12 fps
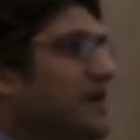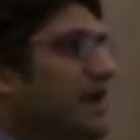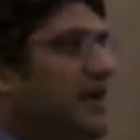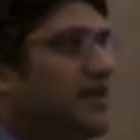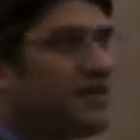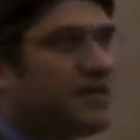
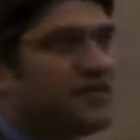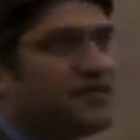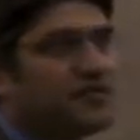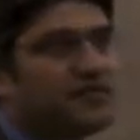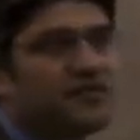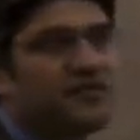how the
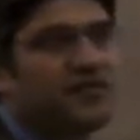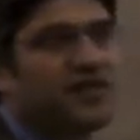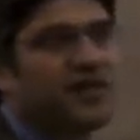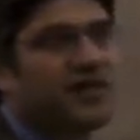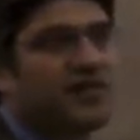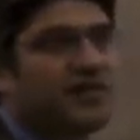revenues
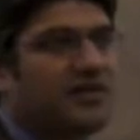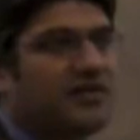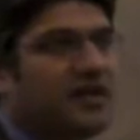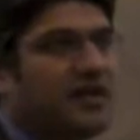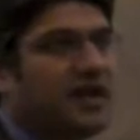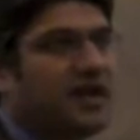flow
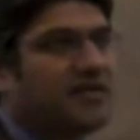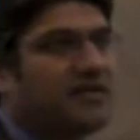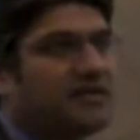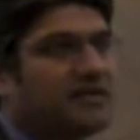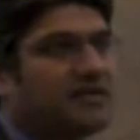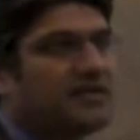and how
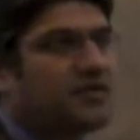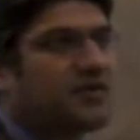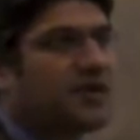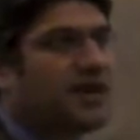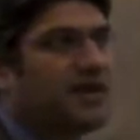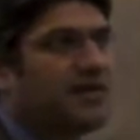these things
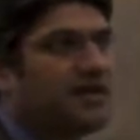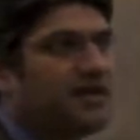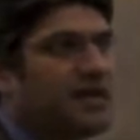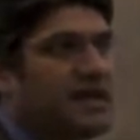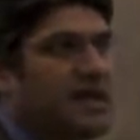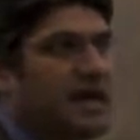work out. And
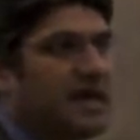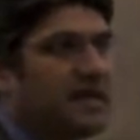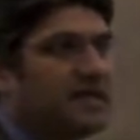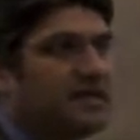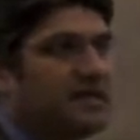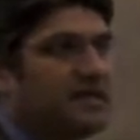I
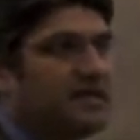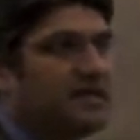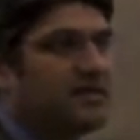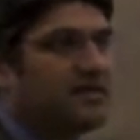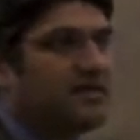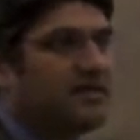think
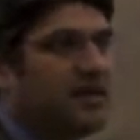that